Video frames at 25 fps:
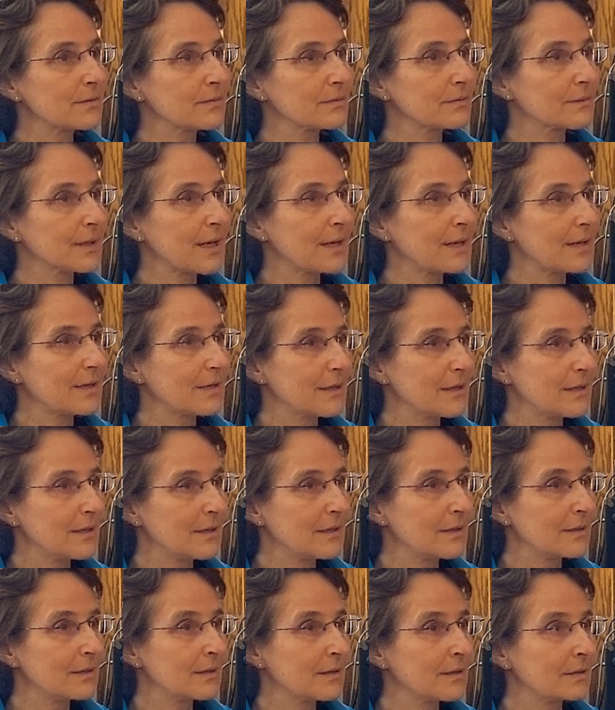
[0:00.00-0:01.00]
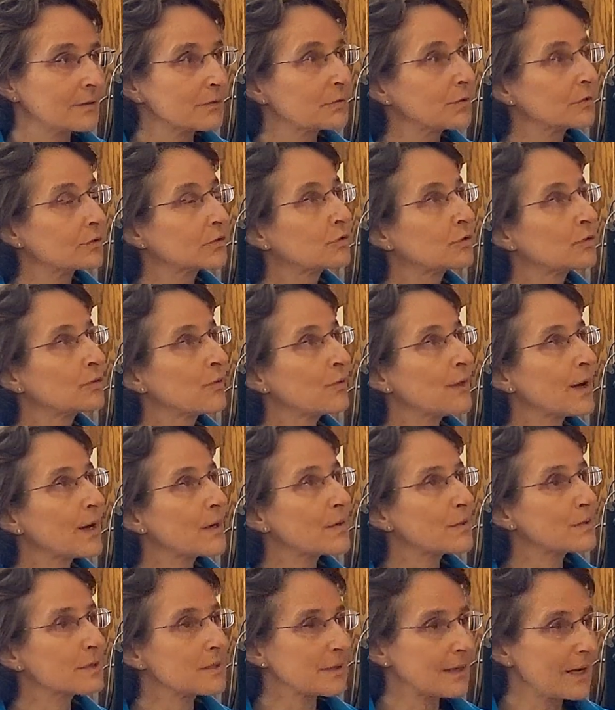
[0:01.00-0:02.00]
19, so
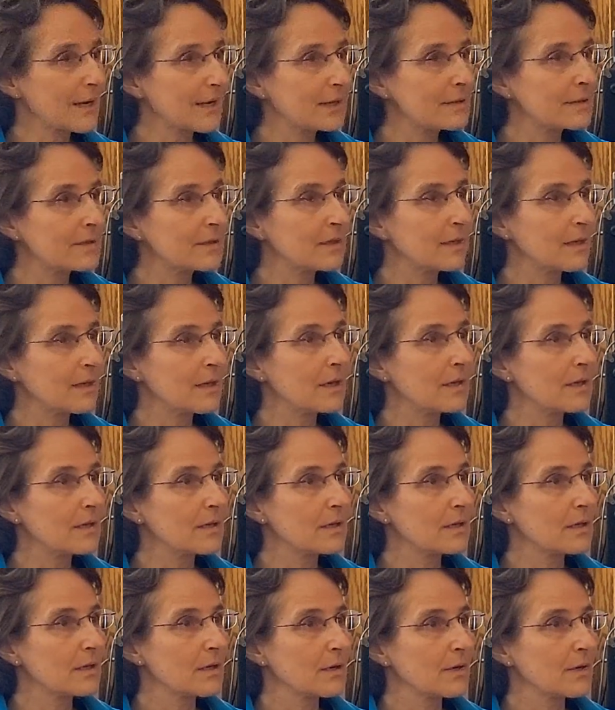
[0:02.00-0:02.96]
2019,